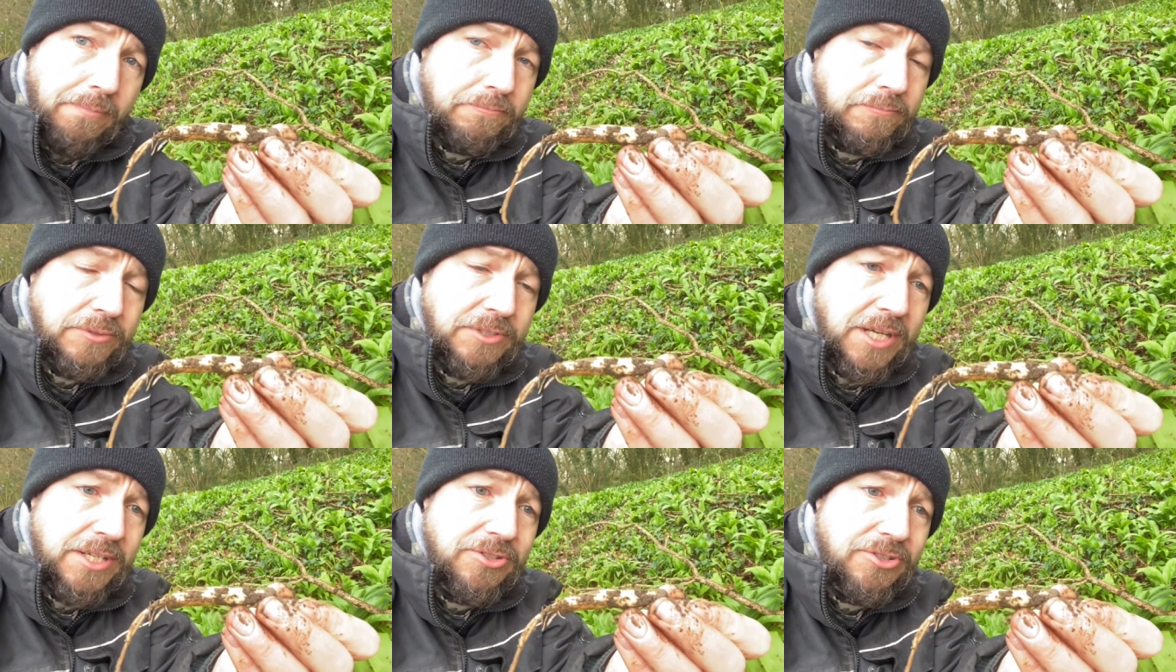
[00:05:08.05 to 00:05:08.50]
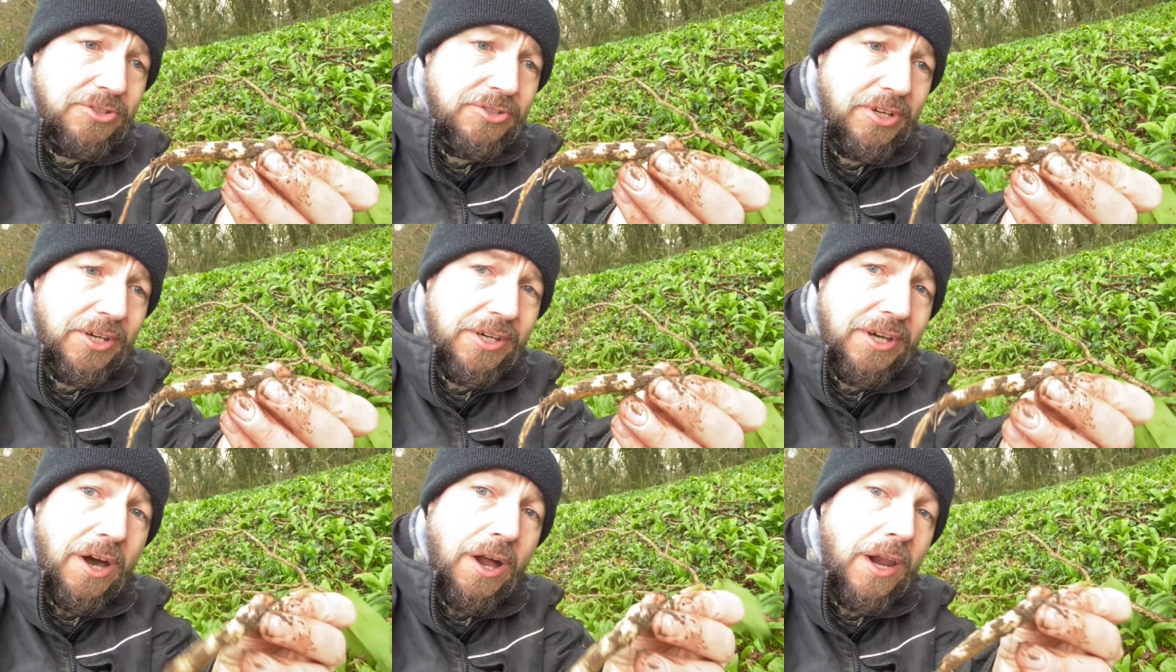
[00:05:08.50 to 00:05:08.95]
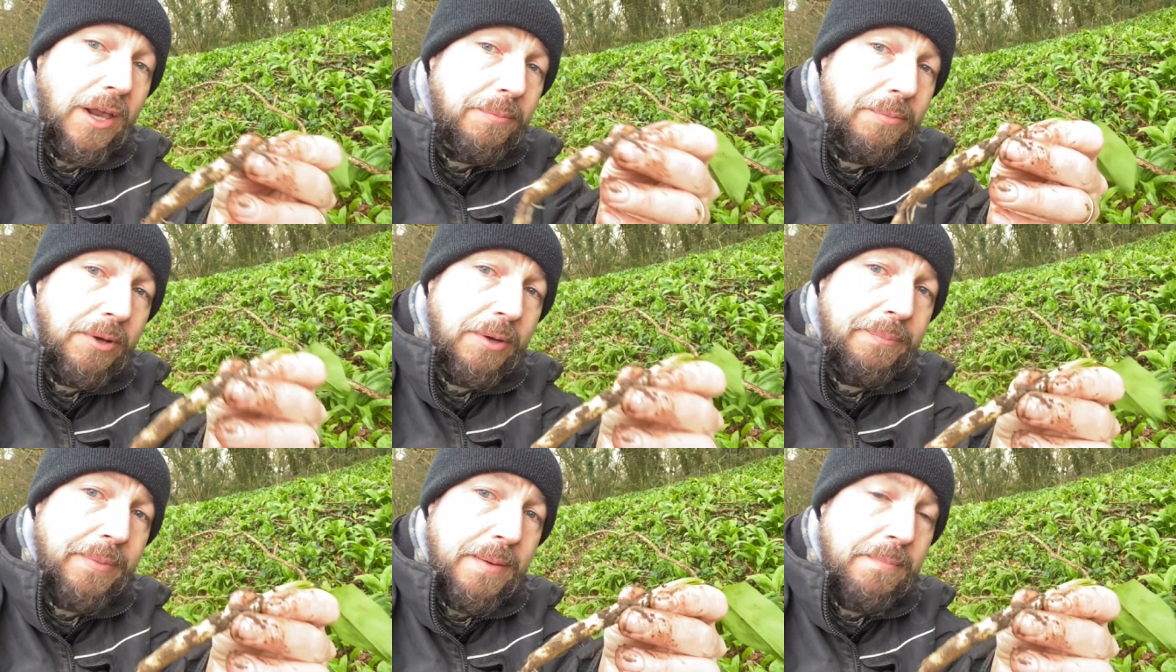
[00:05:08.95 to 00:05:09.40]
tastes just like garlic,
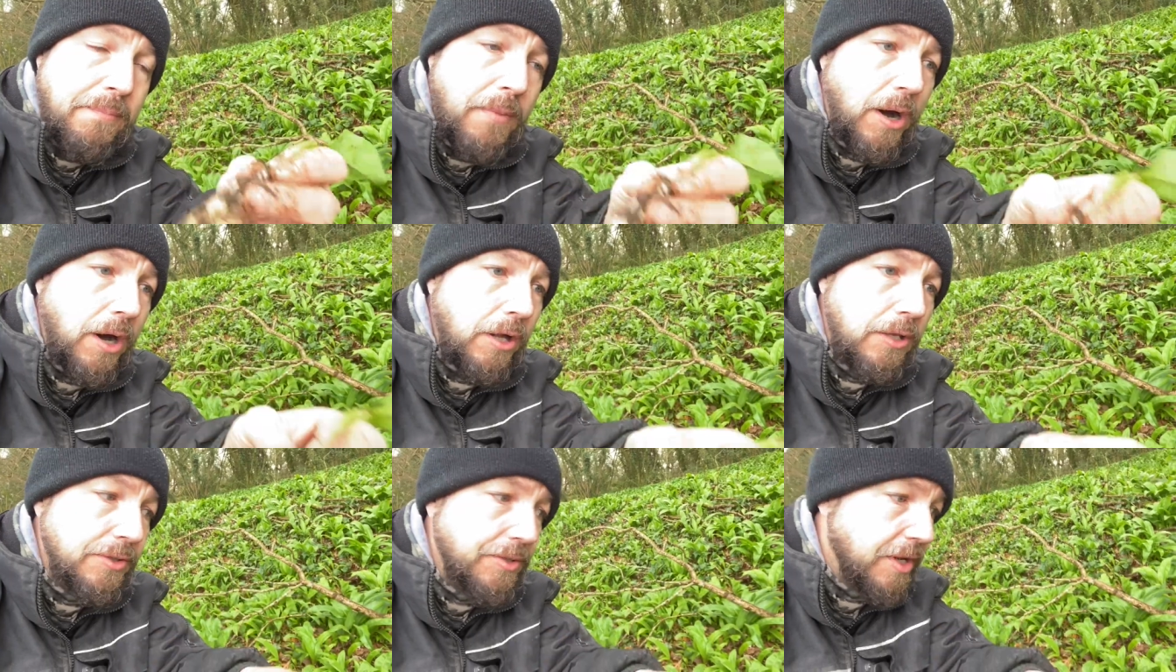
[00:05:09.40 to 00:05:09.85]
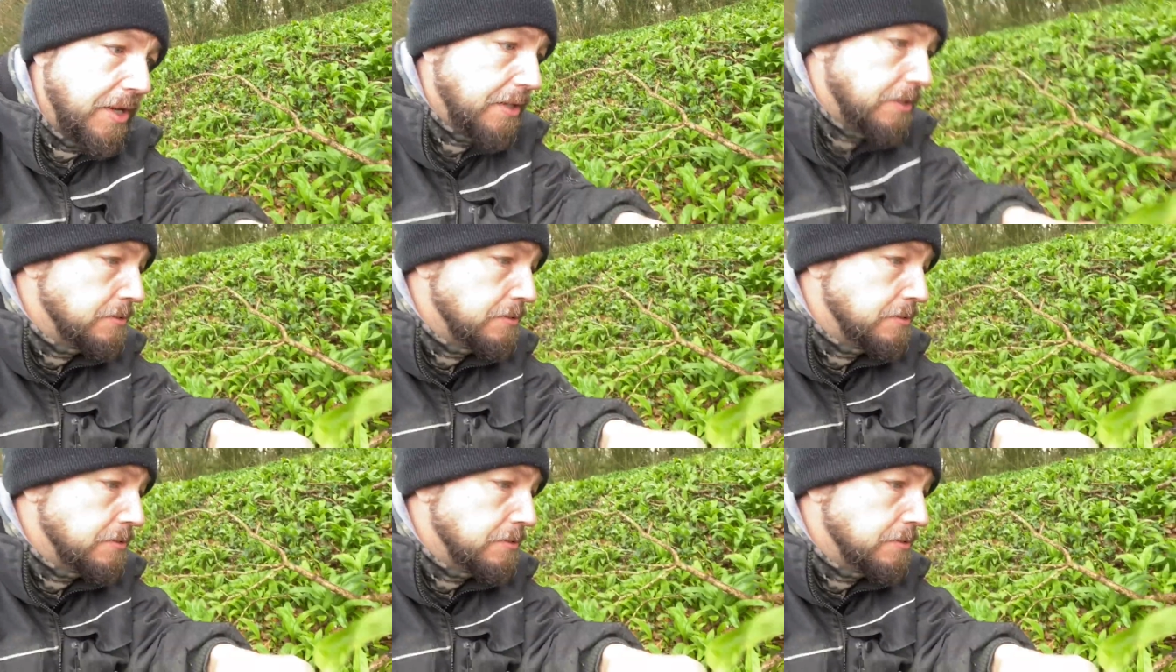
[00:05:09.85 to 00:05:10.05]
but a bit milder.